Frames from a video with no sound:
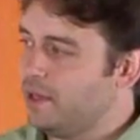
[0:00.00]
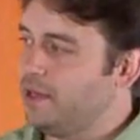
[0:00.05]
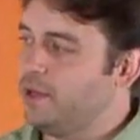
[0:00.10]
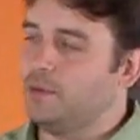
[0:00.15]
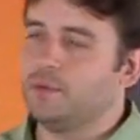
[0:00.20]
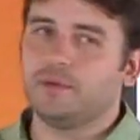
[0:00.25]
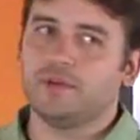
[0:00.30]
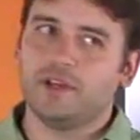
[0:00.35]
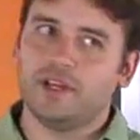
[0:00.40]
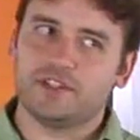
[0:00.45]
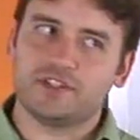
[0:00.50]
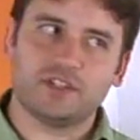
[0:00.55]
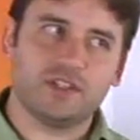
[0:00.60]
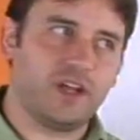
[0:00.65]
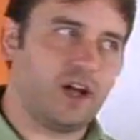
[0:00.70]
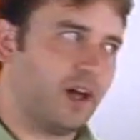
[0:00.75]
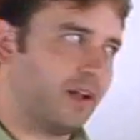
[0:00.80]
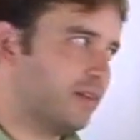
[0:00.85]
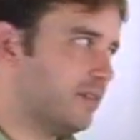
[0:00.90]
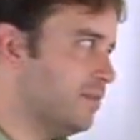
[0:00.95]
know. It's a
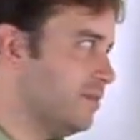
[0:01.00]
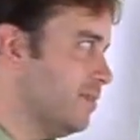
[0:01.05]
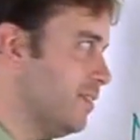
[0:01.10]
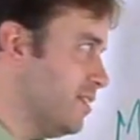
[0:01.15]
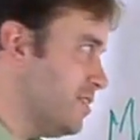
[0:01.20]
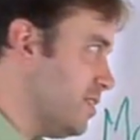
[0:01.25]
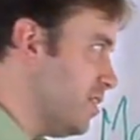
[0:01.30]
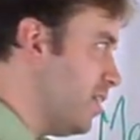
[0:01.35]
lot. It's